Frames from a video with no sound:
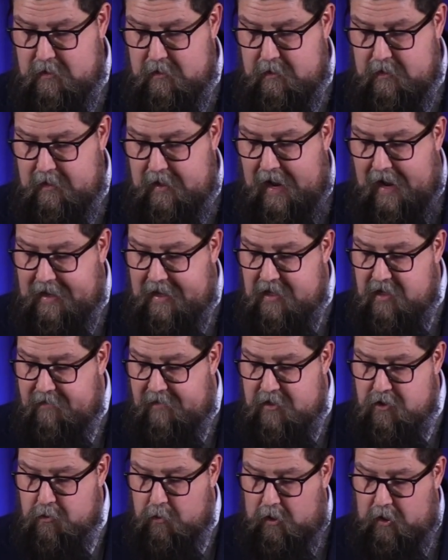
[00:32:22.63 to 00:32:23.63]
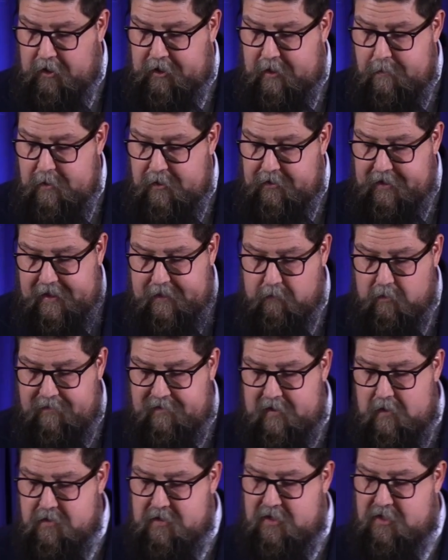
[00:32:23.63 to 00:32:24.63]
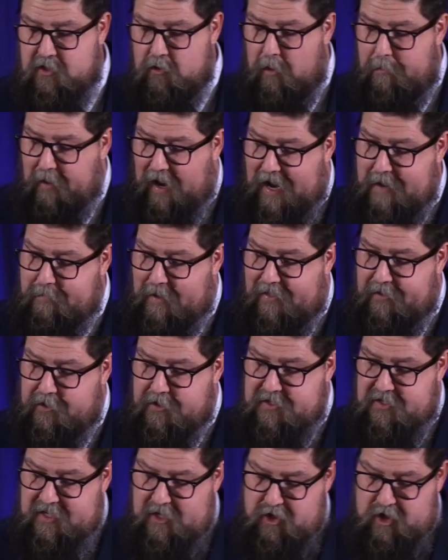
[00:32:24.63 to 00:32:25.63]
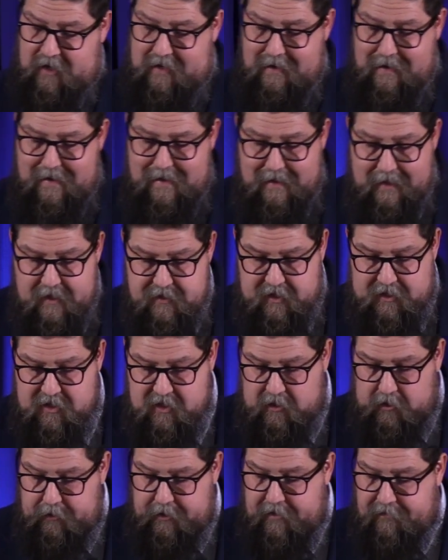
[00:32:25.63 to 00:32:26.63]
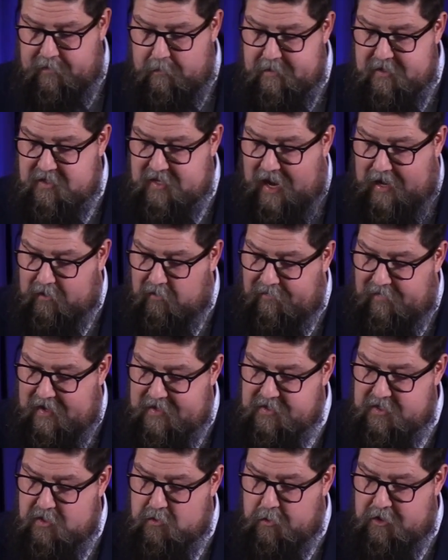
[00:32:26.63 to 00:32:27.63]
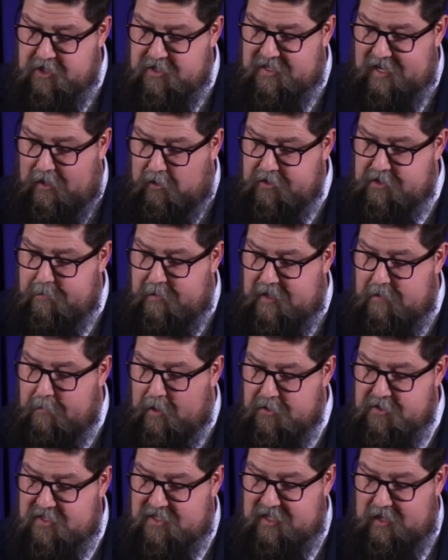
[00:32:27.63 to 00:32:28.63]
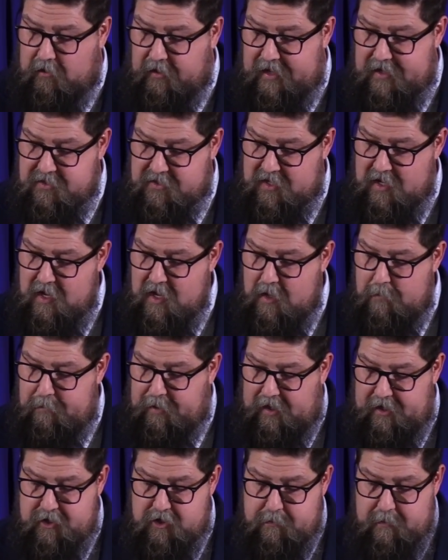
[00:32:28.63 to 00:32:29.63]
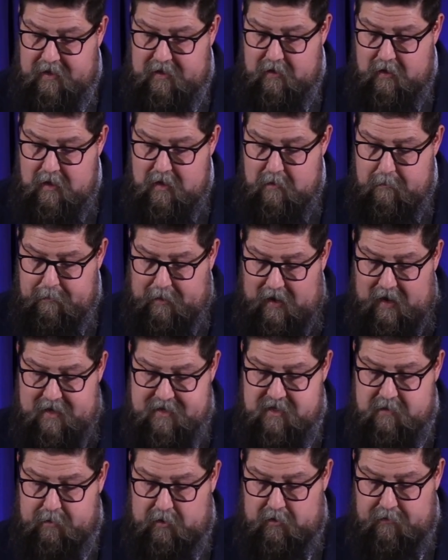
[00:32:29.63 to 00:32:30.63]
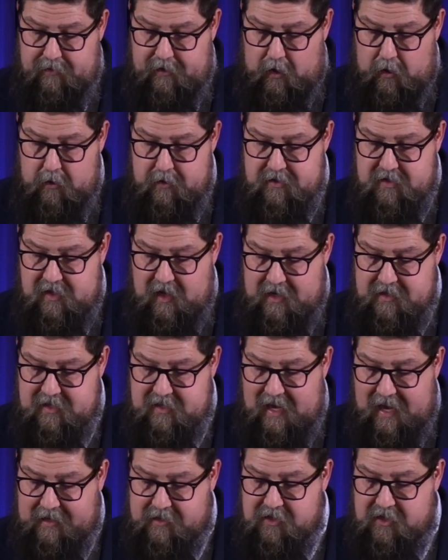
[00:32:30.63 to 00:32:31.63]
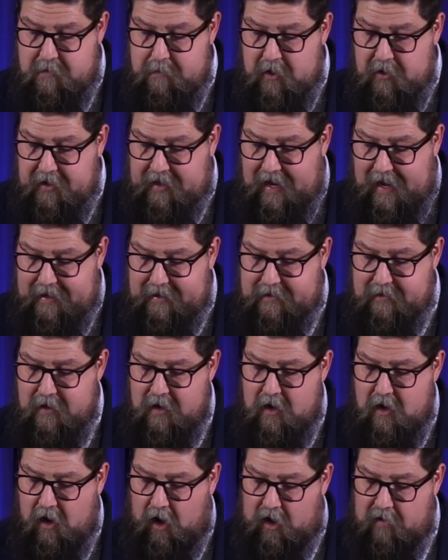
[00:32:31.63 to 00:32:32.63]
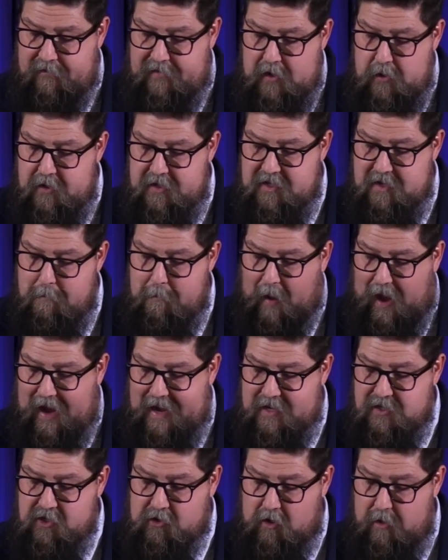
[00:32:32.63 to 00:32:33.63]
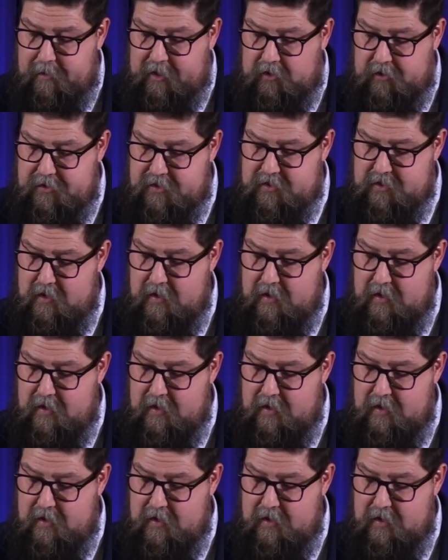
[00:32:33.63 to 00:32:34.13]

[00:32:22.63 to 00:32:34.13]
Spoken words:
Any individual or community that refuses to abide by their decision is excluded from the sacrifices, which is held to be the most serious punishment possible. Those thus excommunicated are viewed as impious criminals.